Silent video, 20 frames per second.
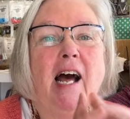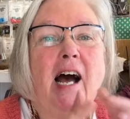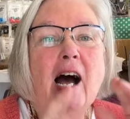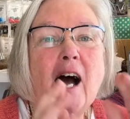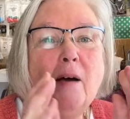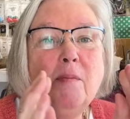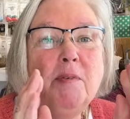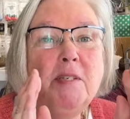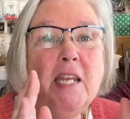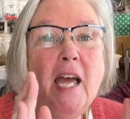
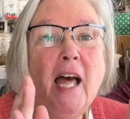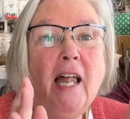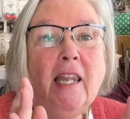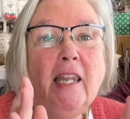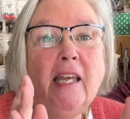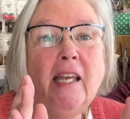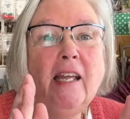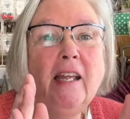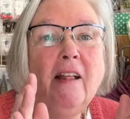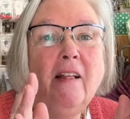I'm
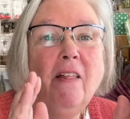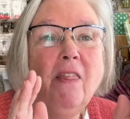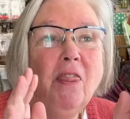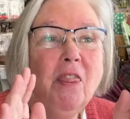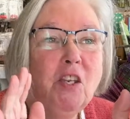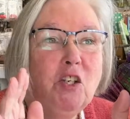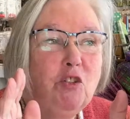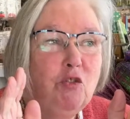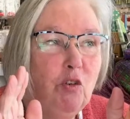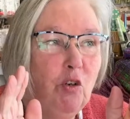telling
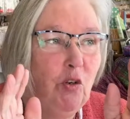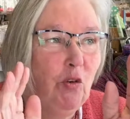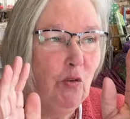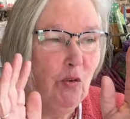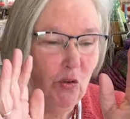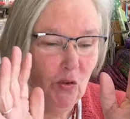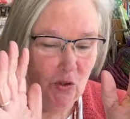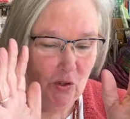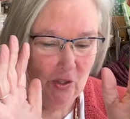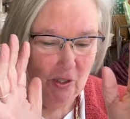the
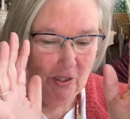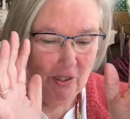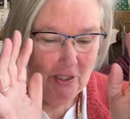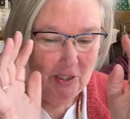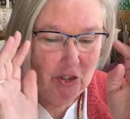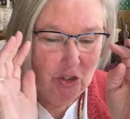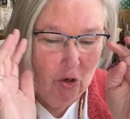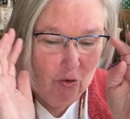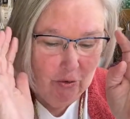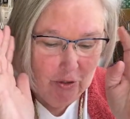truth.
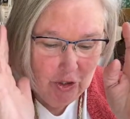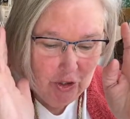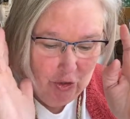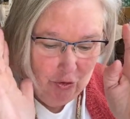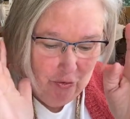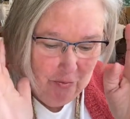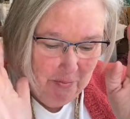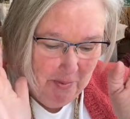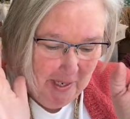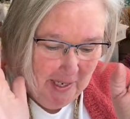Don't
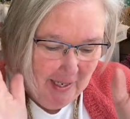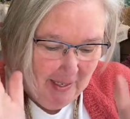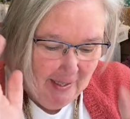shoot me.